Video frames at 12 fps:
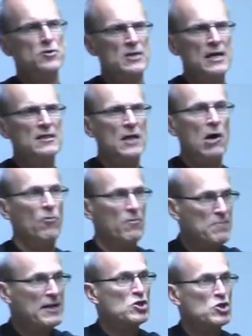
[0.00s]
they thought would
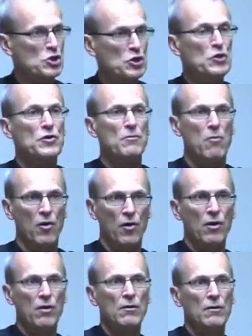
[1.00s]
be
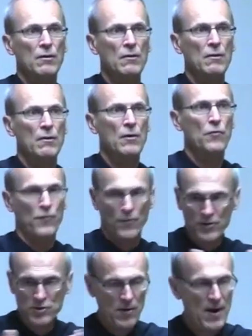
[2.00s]
suitable for
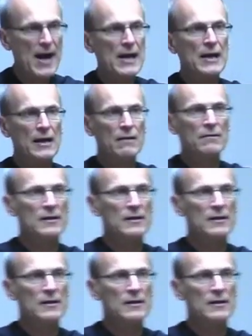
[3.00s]
the training that